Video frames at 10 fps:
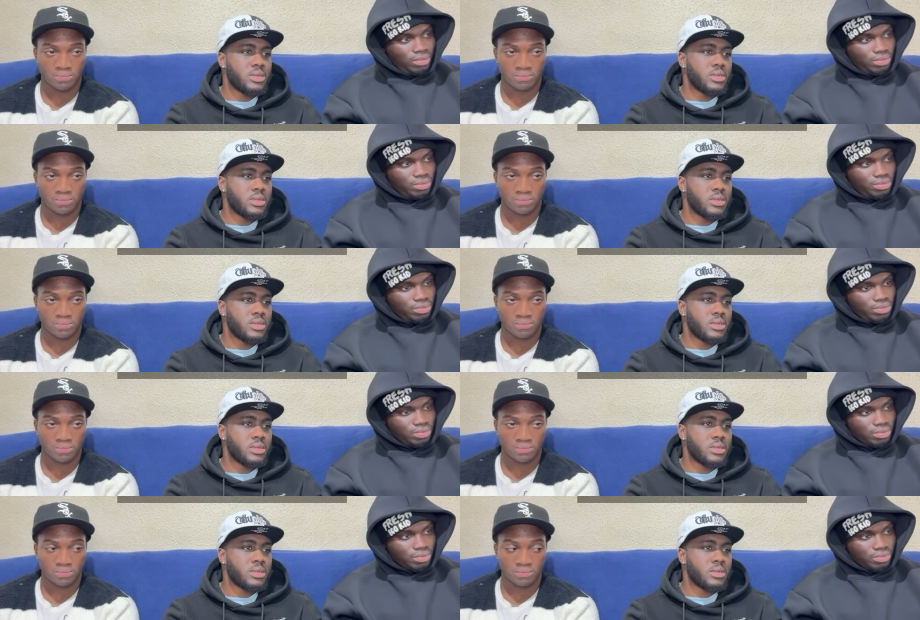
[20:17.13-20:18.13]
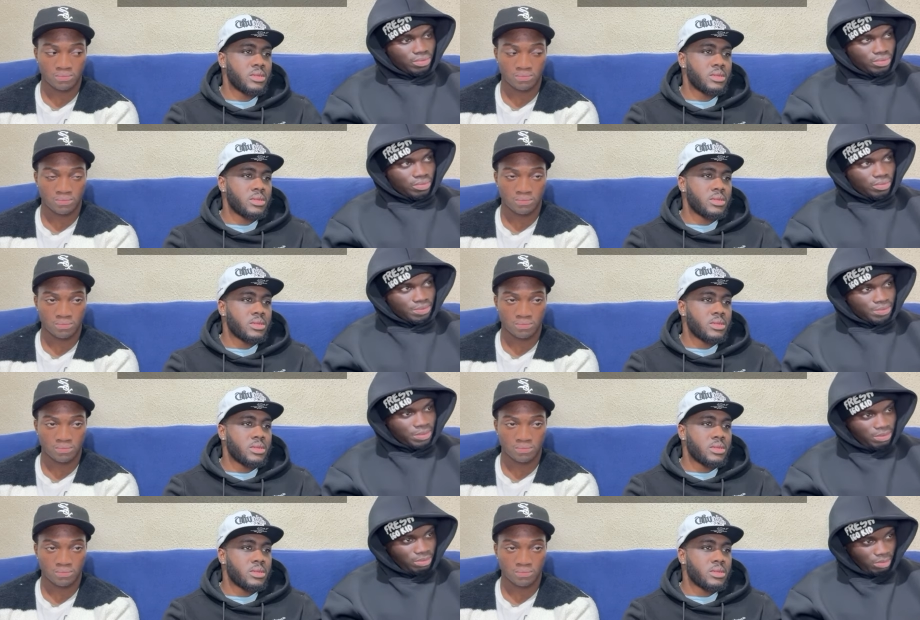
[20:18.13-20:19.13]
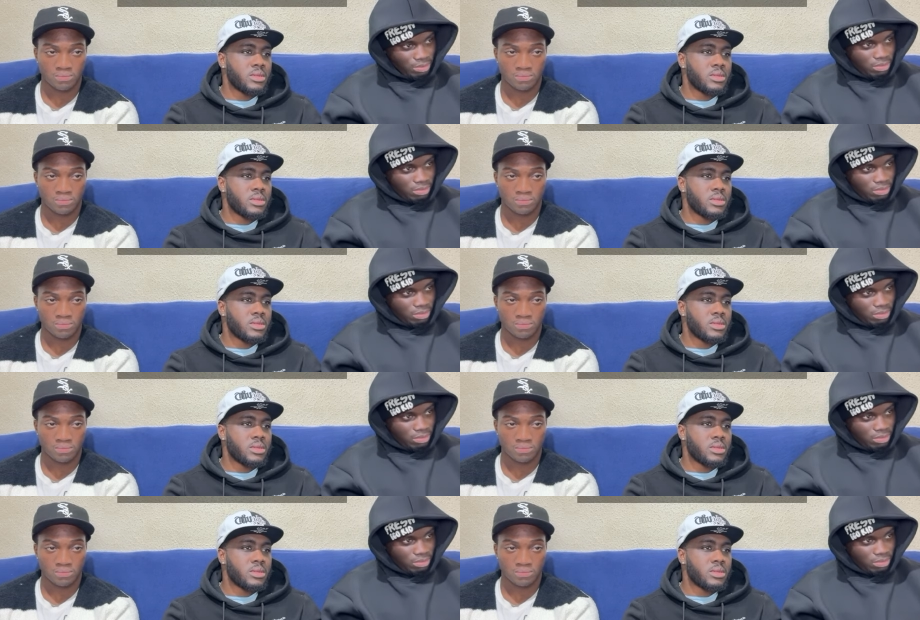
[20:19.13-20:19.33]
Nothing is said.